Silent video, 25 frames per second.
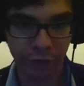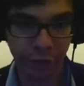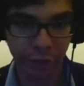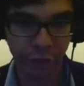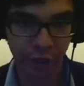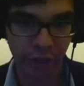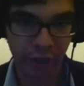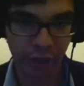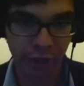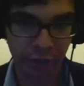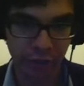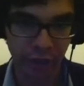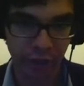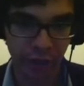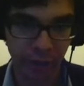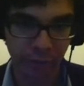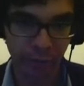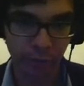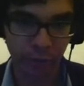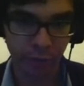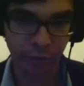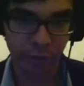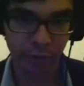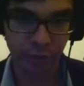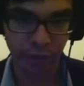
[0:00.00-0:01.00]
the shaders that
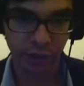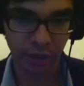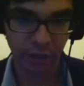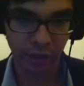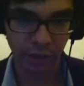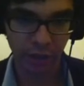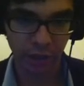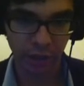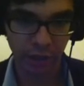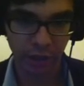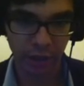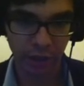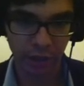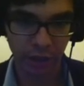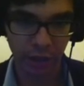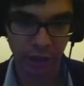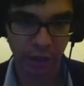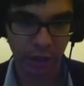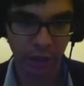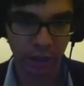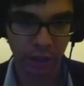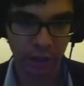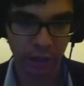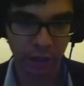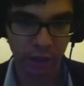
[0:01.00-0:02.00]
I'm using
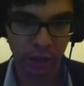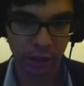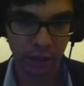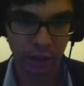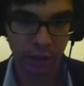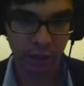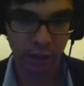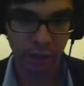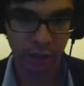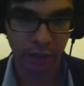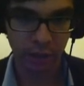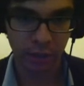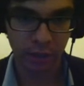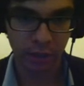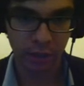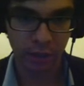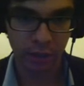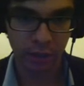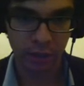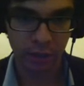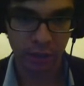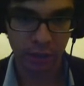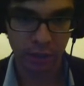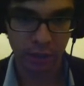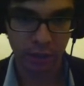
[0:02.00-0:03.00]

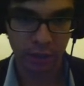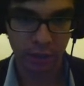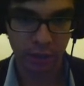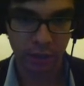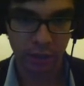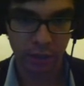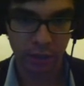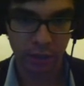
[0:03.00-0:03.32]
are